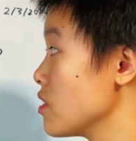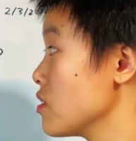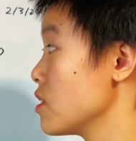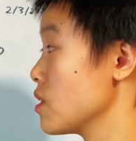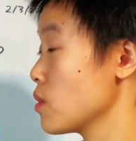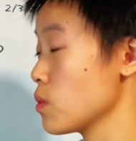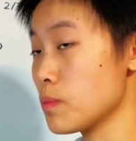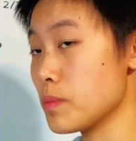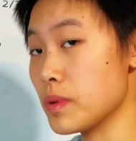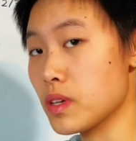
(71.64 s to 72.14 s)

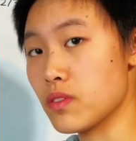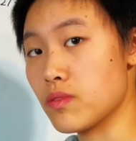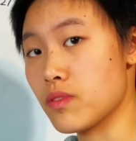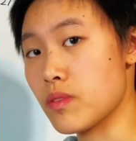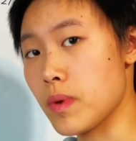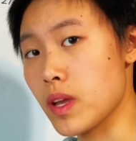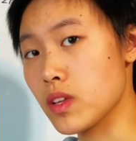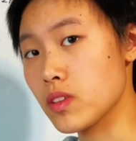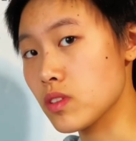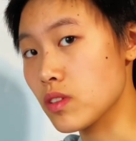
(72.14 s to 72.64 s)
there will be a
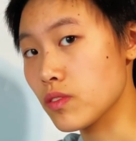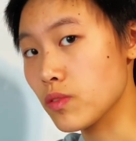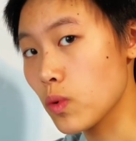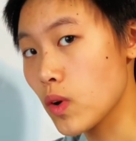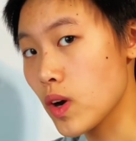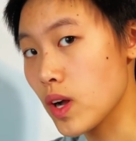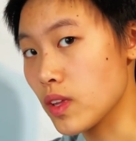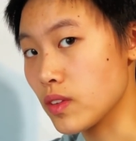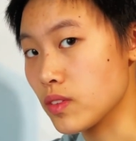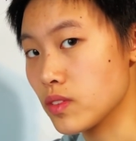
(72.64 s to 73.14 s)
remainder of
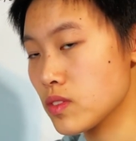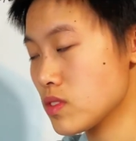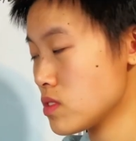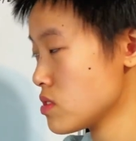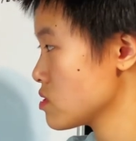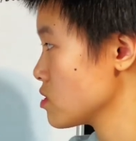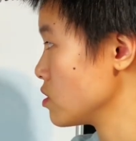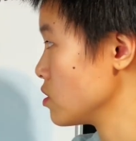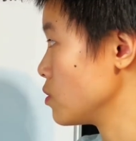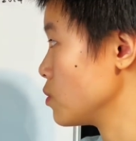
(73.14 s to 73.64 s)
1.
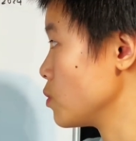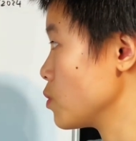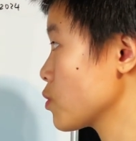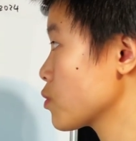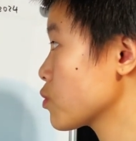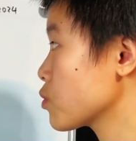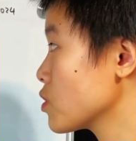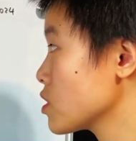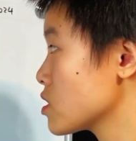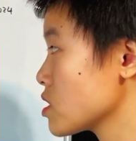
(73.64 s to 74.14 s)
So
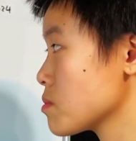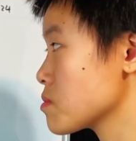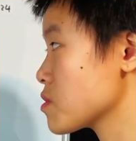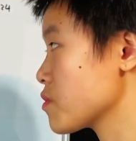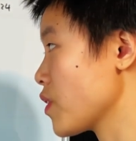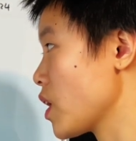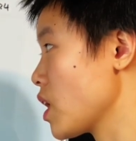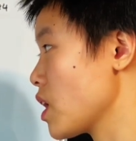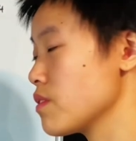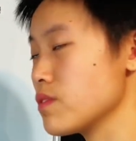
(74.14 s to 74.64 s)
3 times
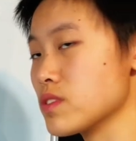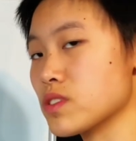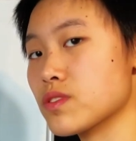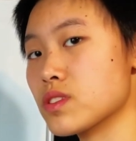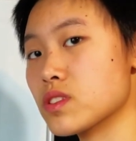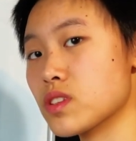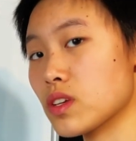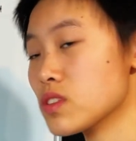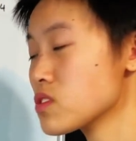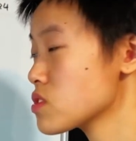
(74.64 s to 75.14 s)
5
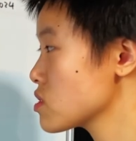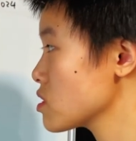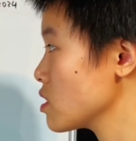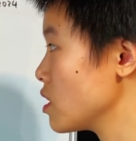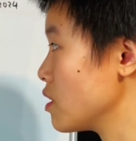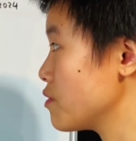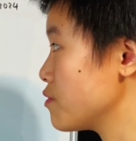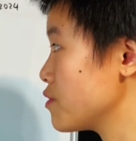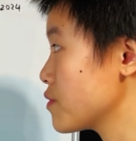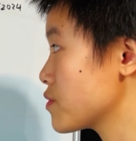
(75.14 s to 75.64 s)
is
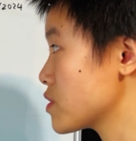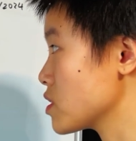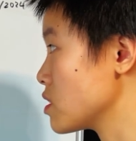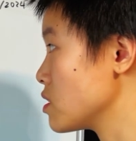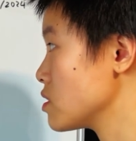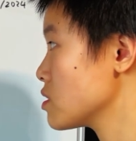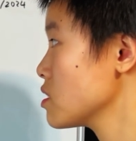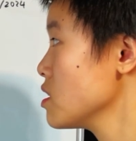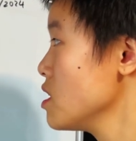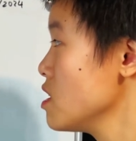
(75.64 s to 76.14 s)

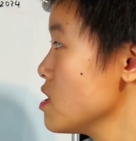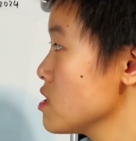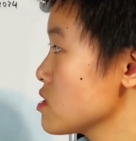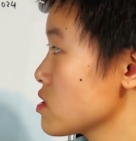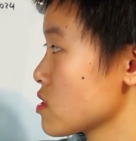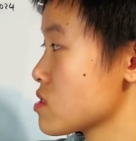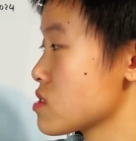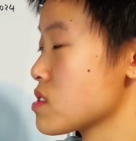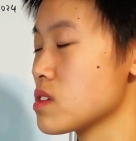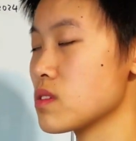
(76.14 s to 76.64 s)
15.
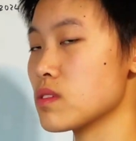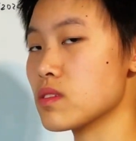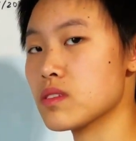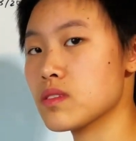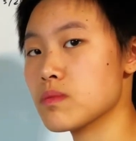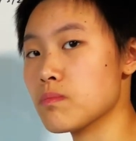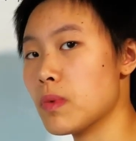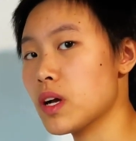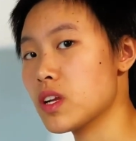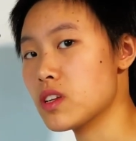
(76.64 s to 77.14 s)
16
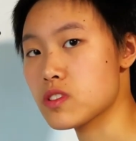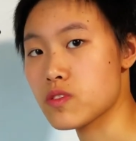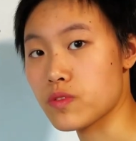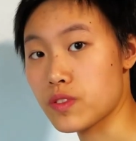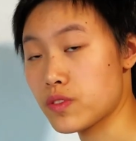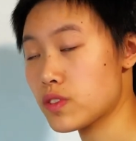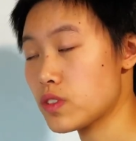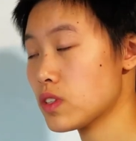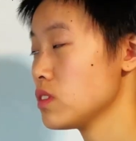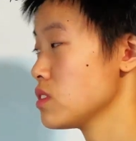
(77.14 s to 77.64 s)
minus
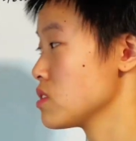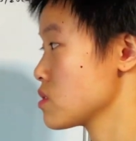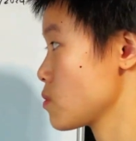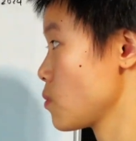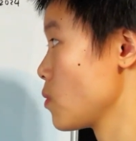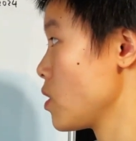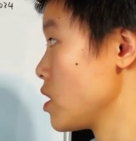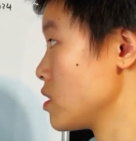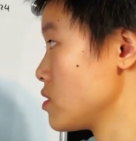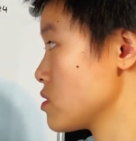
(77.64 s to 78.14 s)
15 is
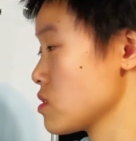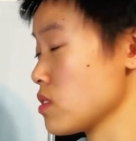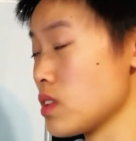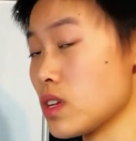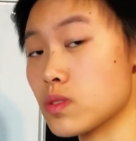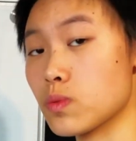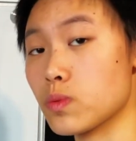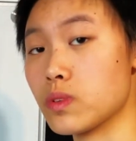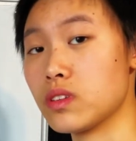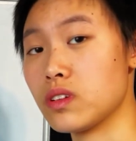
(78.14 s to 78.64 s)
1, so
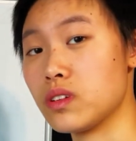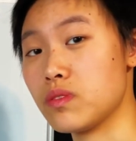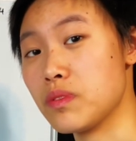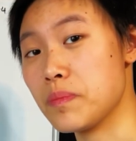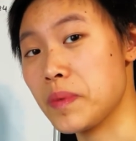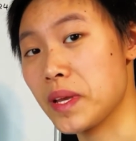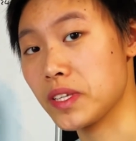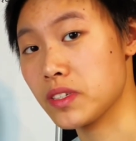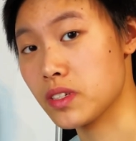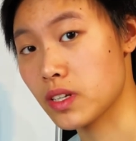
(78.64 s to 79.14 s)
that's where the
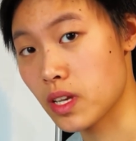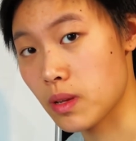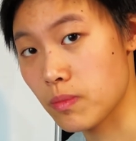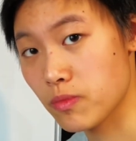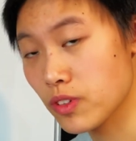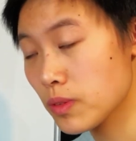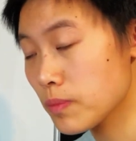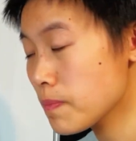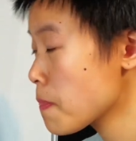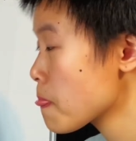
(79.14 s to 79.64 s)
remainder came
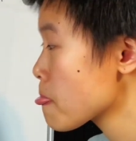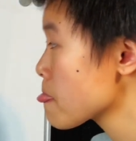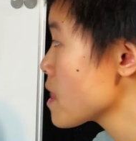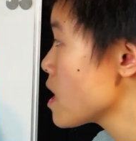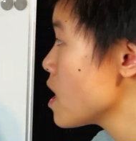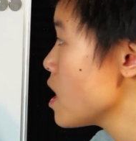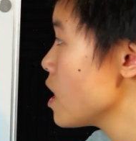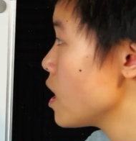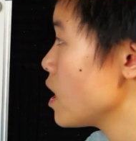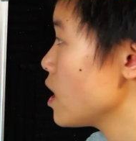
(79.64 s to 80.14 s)
from.
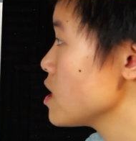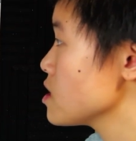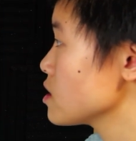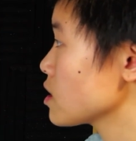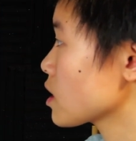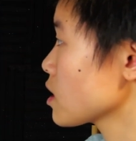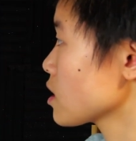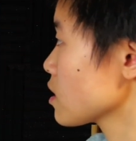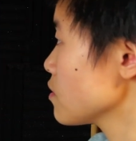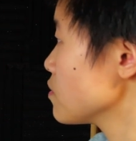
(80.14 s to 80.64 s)
And
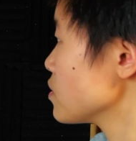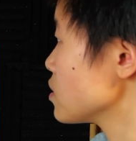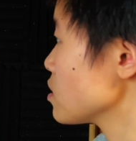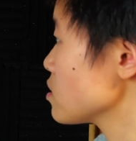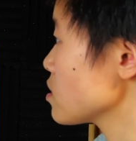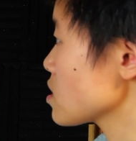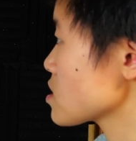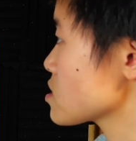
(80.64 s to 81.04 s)
I can give another